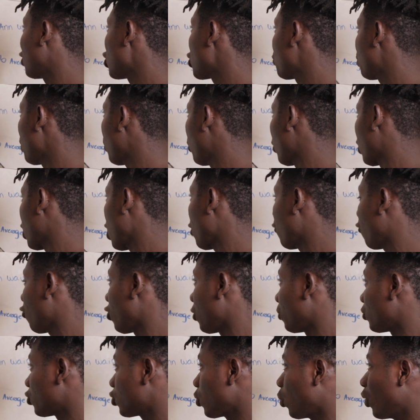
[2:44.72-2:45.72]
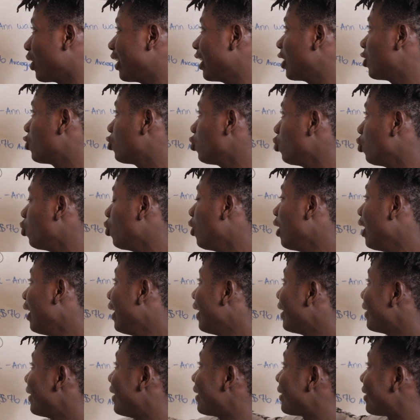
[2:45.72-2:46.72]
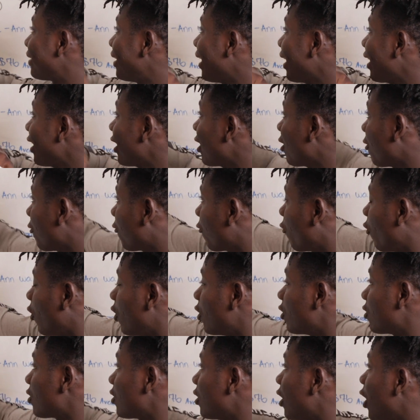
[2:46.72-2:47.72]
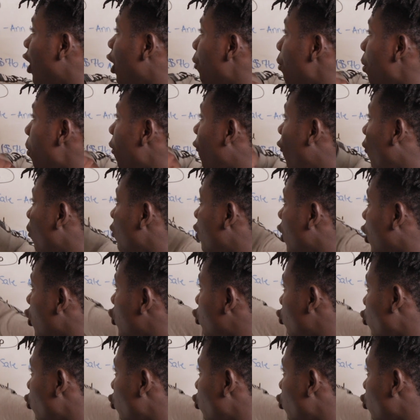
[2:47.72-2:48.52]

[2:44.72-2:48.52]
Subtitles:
these people cover up. So what they do, they take their friends, people from their